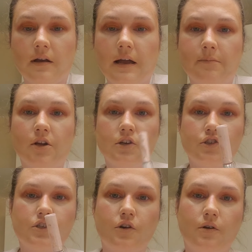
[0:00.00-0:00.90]
I'm going to
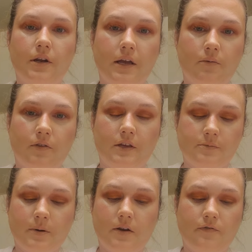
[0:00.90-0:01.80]
just go in again with this
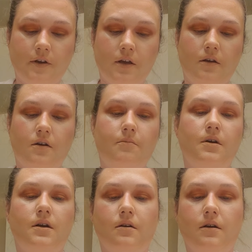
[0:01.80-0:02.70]
Benefit
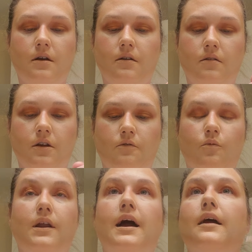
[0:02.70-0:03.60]

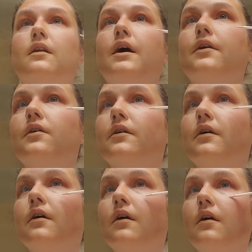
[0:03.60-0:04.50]
liquid
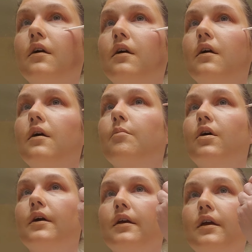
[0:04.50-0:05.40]
highlighter.
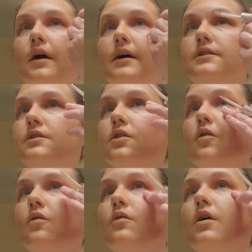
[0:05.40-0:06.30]
But yeah,
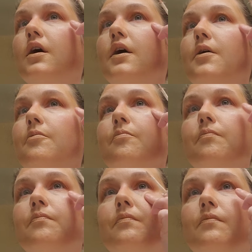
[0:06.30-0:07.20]
so,
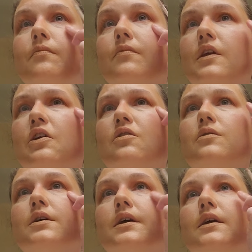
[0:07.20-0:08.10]

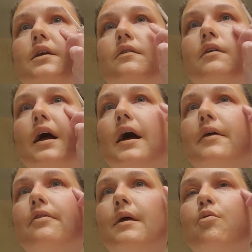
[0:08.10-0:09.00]

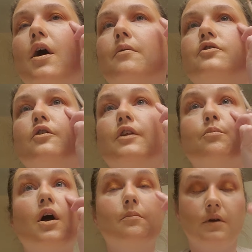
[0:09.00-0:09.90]
they
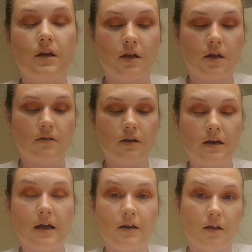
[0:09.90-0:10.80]
brought me in to
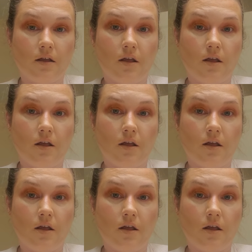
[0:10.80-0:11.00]
kind of